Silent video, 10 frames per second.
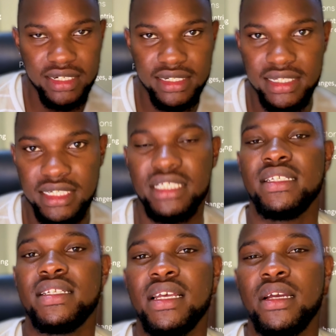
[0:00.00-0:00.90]
bank
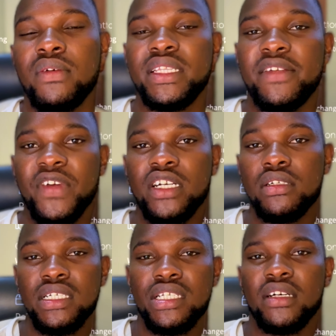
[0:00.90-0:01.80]
decisions. When the
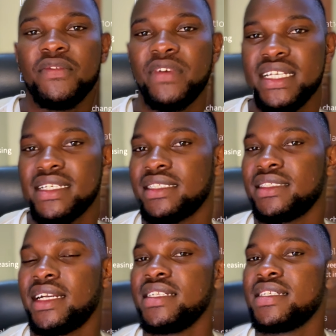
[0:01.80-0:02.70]
Federal Reserve
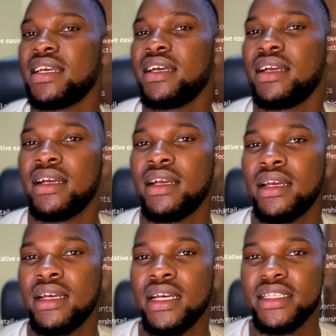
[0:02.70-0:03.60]
raises rates,
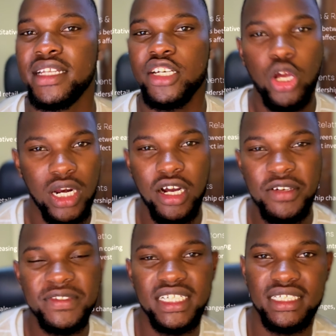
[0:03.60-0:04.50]
the dollar
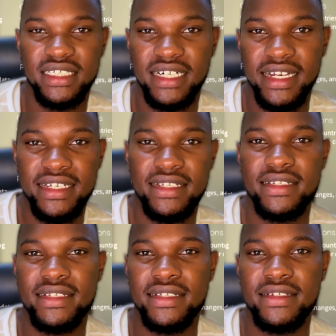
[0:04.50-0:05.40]
often
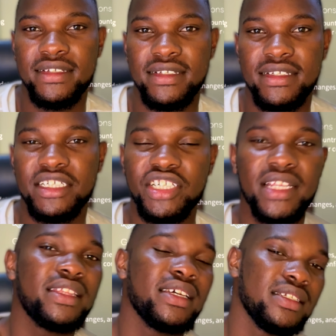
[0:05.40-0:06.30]

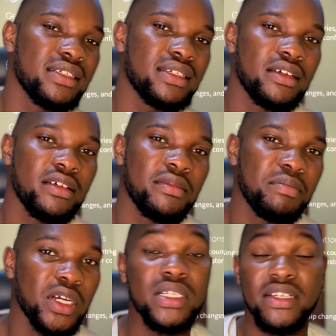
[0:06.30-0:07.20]
strengthens
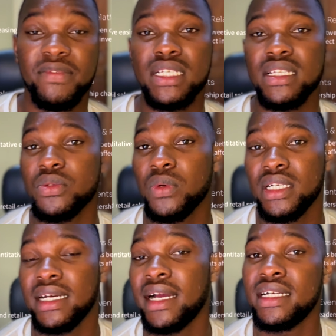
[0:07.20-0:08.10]
because investors
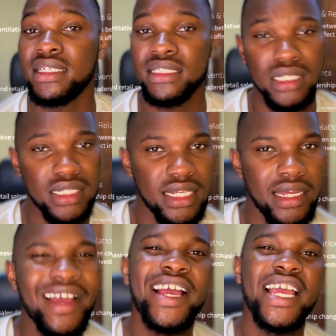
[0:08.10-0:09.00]
want higher returns.
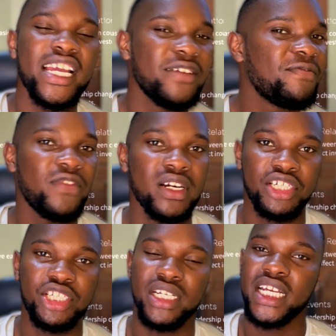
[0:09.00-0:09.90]

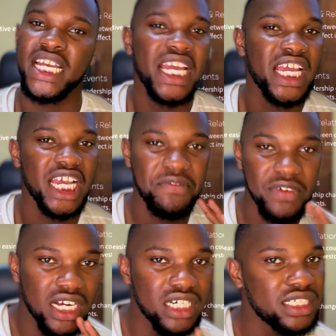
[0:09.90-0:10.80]
Inflation.
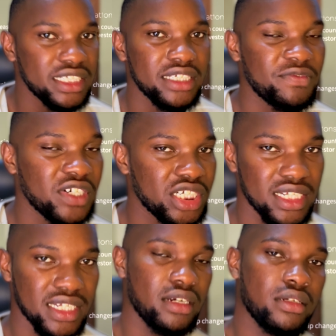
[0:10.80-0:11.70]
If a country's
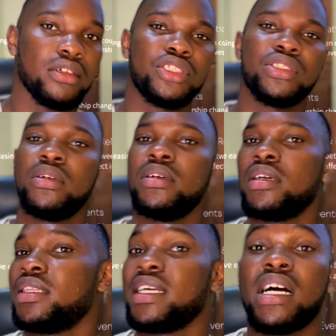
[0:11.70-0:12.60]
inflation is out of control,
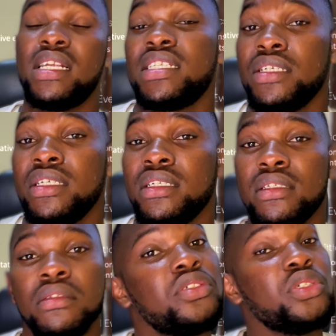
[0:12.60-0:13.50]
the currency
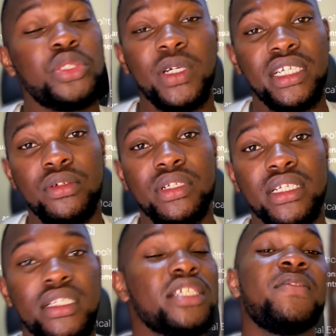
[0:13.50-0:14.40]
usually
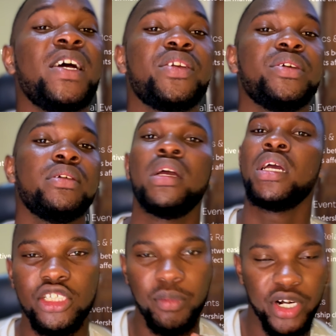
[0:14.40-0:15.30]
loses its value.
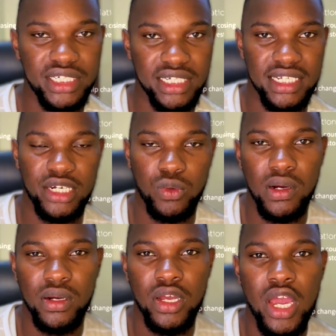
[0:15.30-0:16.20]
Geopolitics and
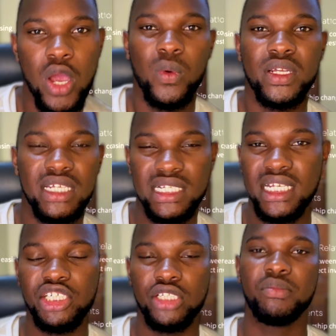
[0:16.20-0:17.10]
war. When there is
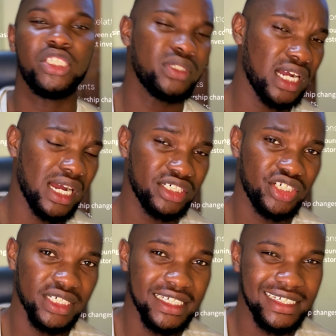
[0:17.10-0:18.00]
tension between
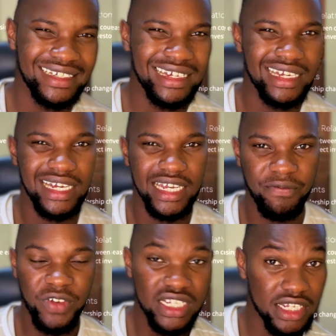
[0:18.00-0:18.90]
countries,
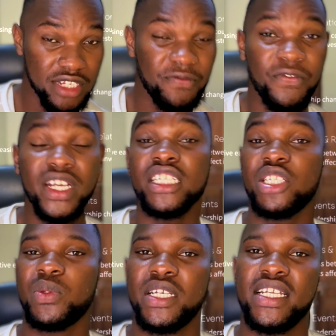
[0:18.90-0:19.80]
investors
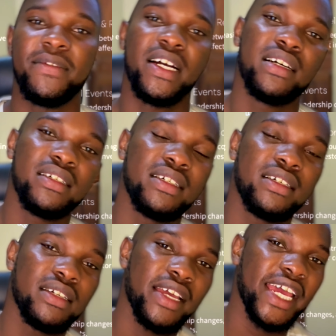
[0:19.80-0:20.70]
flee to a safer
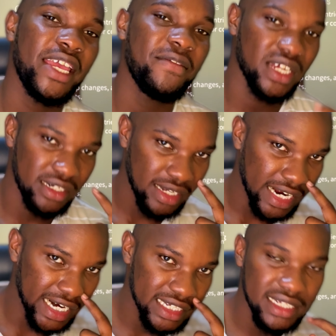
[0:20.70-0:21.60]
haven.
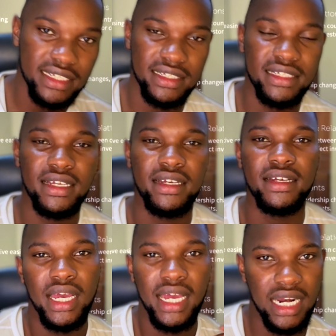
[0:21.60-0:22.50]
Currencies.
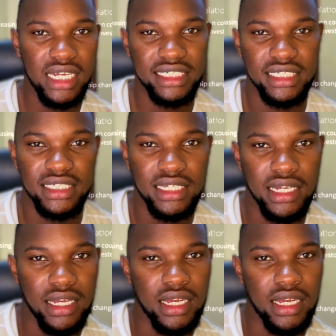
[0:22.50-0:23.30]
Elections.